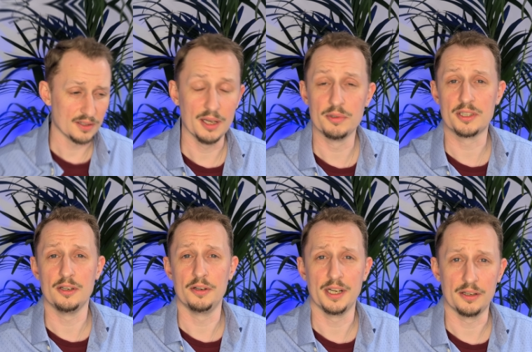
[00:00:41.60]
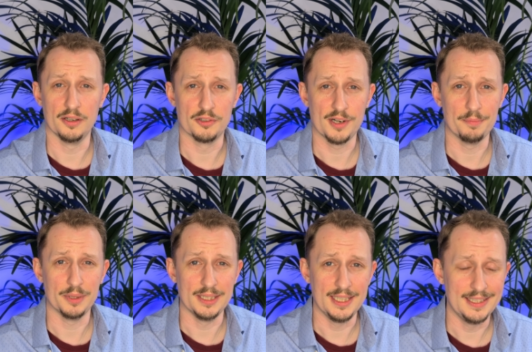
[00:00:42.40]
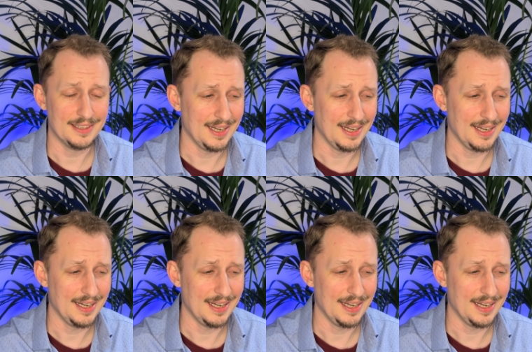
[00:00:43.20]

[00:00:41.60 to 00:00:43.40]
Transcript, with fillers: that was a girl getting on a trampoline,